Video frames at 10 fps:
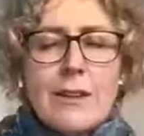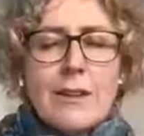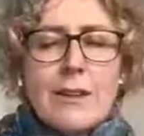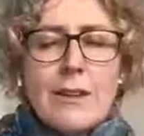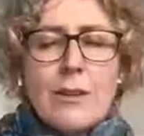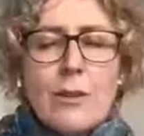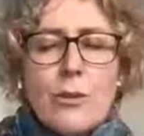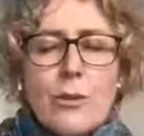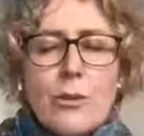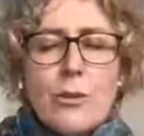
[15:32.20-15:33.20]
that you
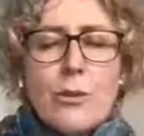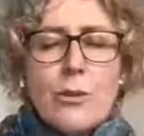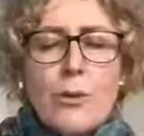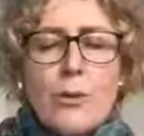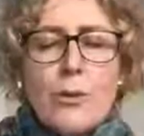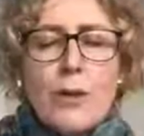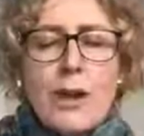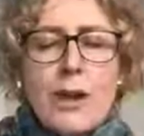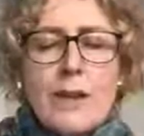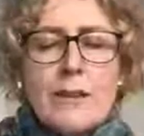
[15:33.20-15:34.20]
look through your
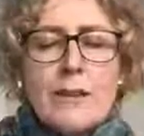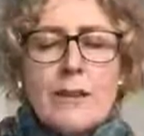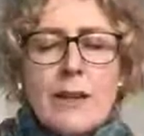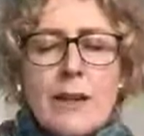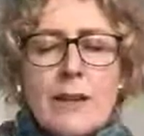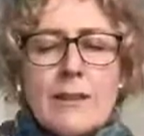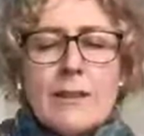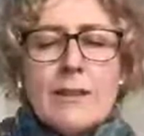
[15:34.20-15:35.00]
heart's eyes